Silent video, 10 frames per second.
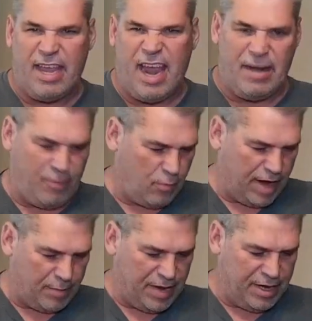kind of a
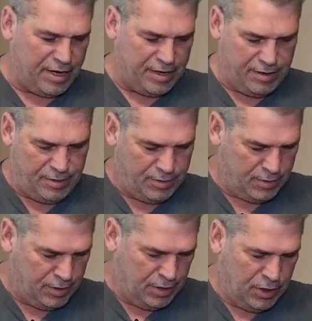recommended
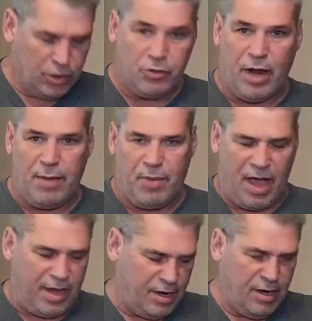
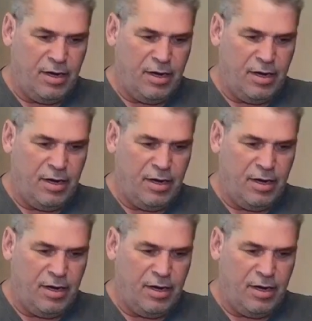tripod.